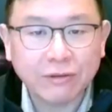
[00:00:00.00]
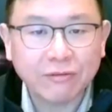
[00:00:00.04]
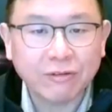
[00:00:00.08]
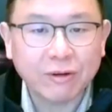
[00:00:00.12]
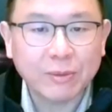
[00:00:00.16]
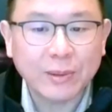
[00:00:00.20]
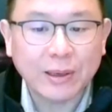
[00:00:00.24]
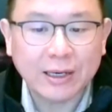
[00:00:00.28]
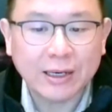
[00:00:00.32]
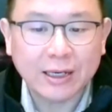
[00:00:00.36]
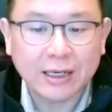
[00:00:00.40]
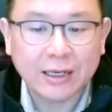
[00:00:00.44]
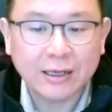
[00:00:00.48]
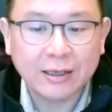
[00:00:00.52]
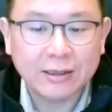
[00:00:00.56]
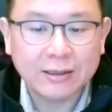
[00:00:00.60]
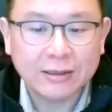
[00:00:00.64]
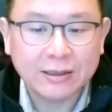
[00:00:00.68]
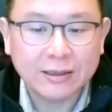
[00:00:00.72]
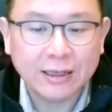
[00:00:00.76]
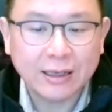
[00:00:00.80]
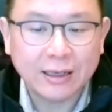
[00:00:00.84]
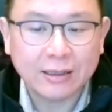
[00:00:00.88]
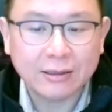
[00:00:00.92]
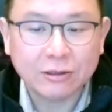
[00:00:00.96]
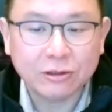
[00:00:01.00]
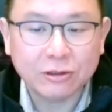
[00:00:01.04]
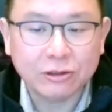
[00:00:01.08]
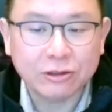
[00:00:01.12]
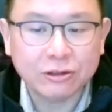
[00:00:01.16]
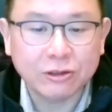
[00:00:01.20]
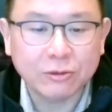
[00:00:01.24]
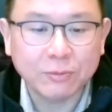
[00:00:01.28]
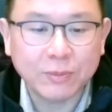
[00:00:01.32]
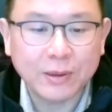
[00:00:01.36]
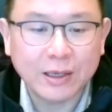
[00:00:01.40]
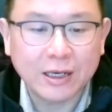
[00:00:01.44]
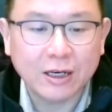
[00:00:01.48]
everybody, and good
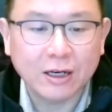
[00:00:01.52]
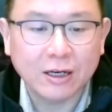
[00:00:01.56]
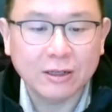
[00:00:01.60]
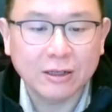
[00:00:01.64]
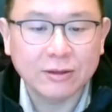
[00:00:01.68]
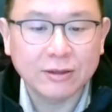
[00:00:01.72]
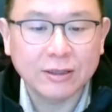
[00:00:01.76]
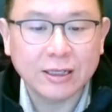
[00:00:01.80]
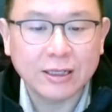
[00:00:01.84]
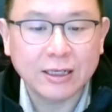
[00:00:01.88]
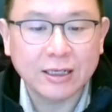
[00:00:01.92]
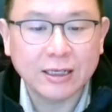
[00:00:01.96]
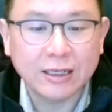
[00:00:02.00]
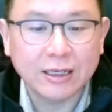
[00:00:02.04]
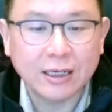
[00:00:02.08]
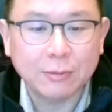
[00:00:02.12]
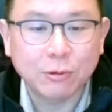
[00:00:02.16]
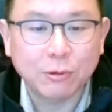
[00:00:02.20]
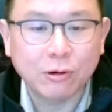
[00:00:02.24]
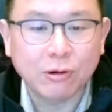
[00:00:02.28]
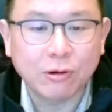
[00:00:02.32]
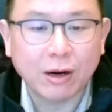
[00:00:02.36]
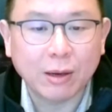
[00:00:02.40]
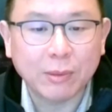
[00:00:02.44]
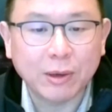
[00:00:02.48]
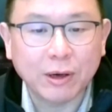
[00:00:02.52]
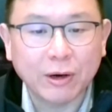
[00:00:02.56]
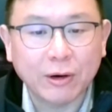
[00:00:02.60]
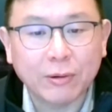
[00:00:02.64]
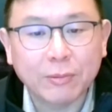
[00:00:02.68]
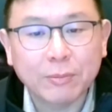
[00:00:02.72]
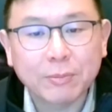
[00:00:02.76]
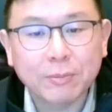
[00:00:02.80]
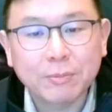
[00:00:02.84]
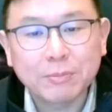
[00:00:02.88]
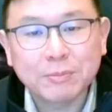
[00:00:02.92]
to be on the program here.